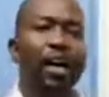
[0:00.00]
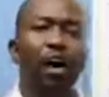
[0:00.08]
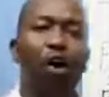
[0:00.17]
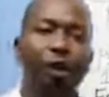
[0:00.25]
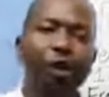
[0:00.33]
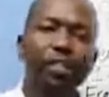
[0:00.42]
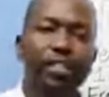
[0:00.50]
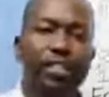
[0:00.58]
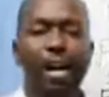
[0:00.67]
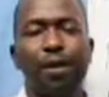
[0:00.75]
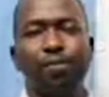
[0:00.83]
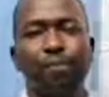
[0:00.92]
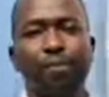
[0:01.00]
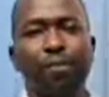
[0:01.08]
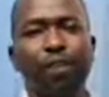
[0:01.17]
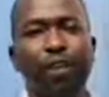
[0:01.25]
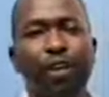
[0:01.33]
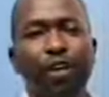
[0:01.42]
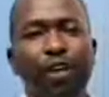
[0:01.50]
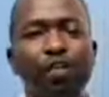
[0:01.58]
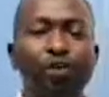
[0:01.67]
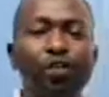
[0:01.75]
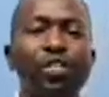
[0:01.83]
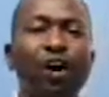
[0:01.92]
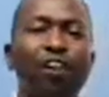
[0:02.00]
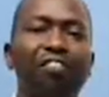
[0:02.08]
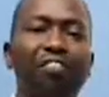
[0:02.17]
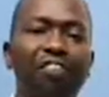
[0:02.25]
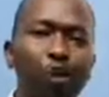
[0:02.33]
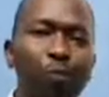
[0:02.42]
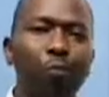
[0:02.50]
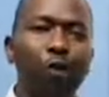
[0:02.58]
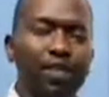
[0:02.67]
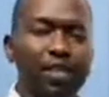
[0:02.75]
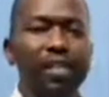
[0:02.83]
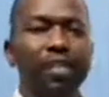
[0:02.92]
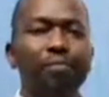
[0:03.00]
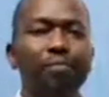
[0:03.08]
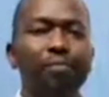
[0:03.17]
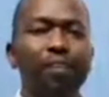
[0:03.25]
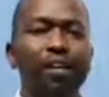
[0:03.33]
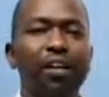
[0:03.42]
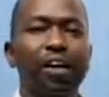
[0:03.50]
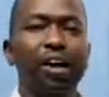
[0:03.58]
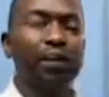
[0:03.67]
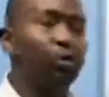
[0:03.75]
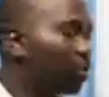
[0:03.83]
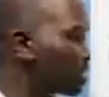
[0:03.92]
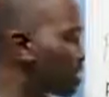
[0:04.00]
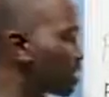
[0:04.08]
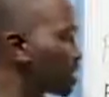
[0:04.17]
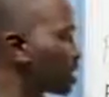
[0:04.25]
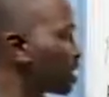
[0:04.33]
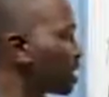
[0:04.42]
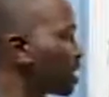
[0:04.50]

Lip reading: all the time use our freedom wisely, use it